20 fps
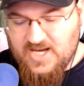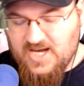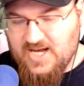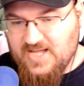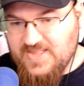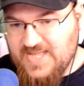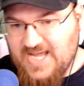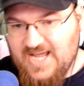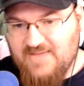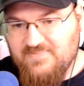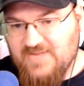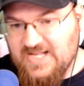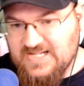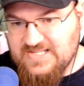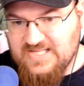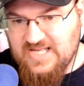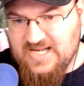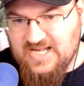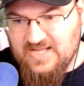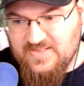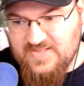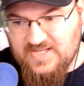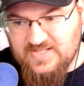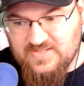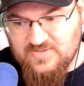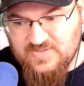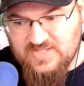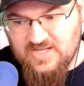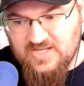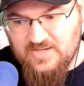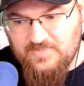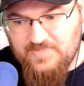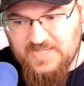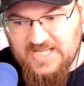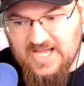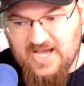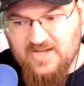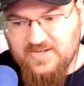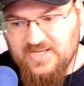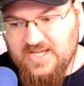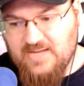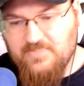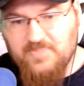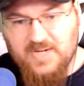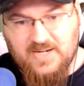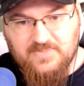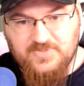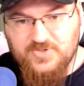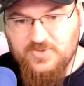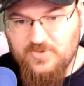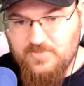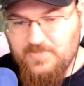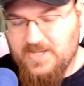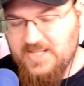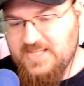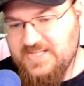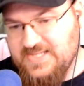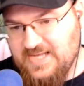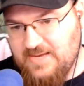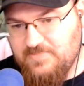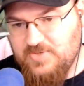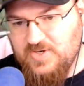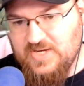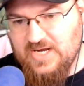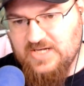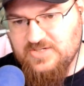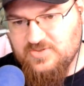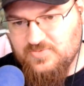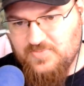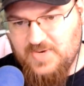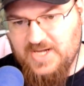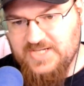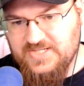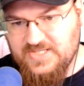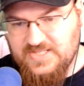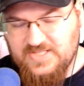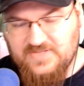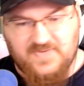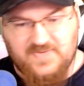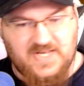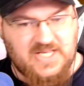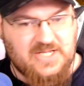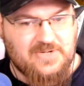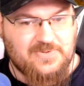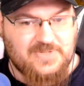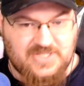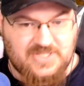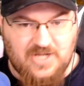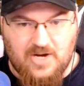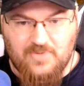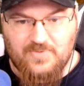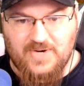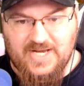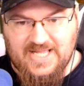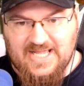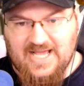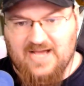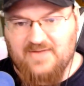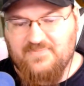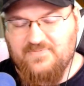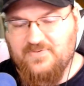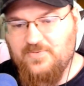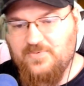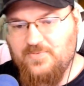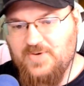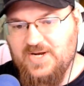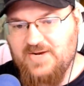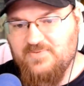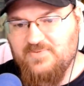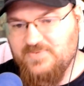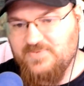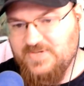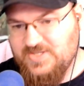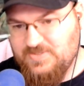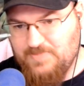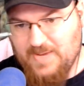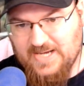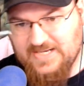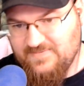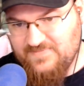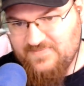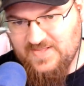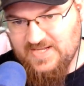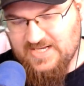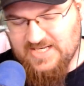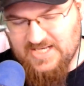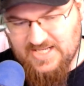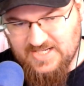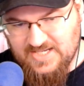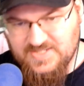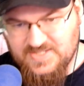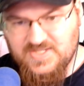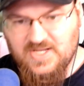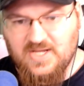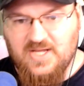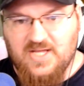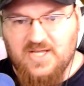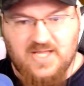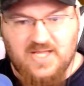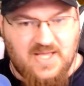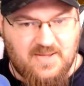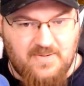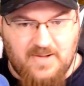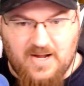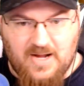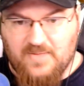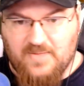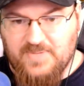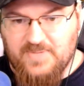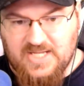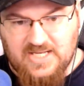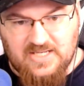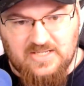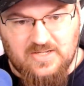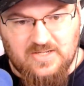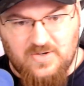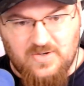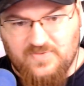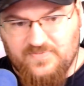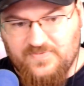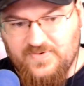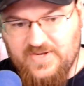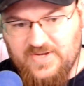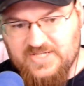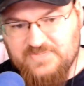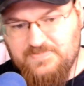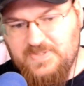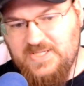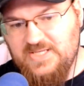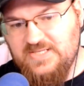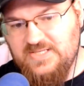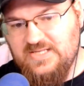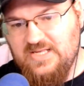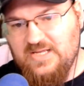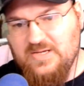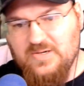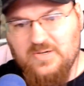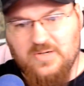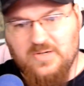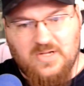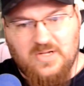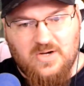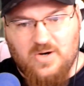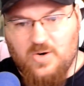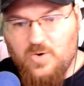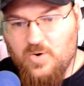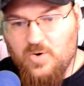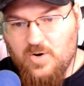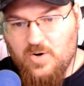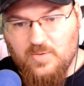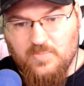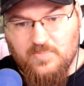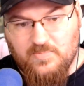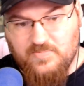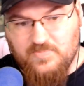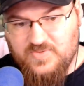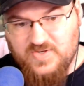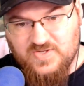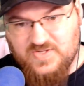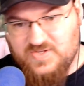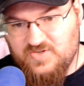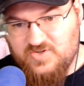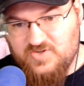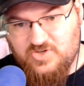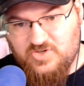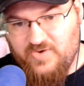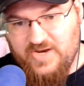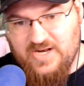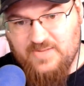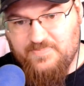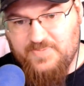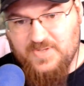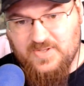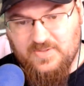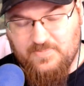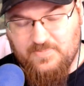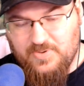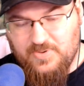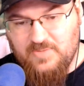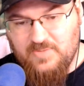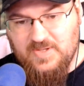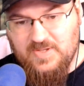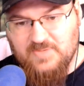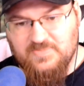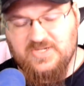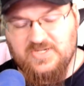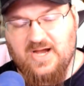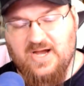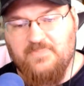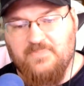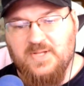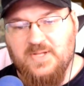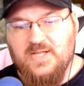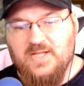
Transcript: They have not said how this is going to be out yet, but I'm sure by the time you guys are watching this video, it's already out for whatever respective thing it is, albeit coal, free XP, steel, or just straight up in the premium shop.